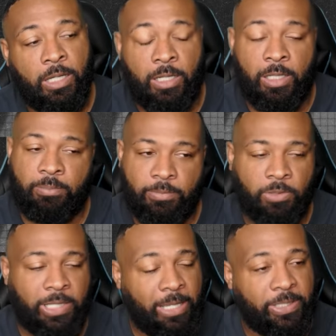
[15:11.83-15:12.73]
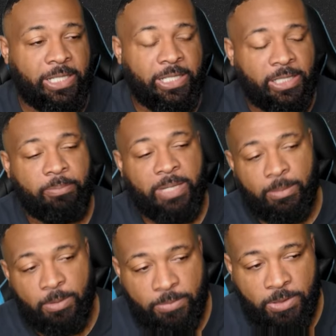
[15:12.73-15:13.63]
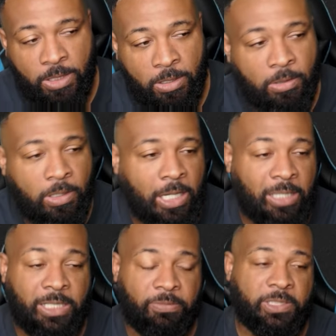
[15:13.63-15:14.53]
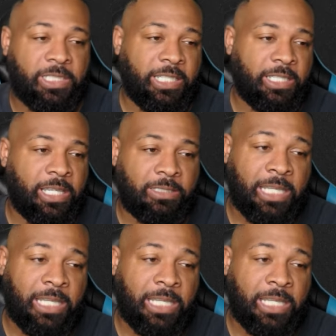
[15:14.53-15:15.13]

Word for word: Um, okay, we didn't get the minimum, so I'll definitely take that.